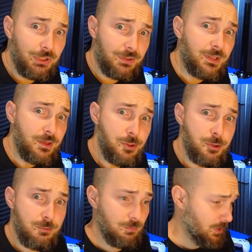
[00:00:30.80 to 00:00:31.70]

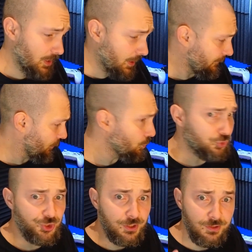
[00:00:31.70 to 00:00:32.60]
is,
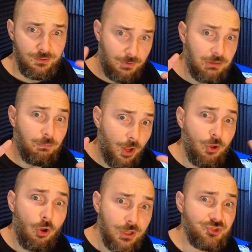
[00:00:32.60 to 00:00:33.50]
evolution and
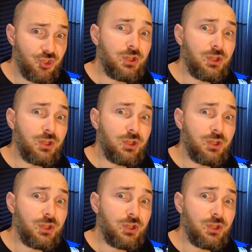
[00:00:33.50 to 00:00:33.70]
biology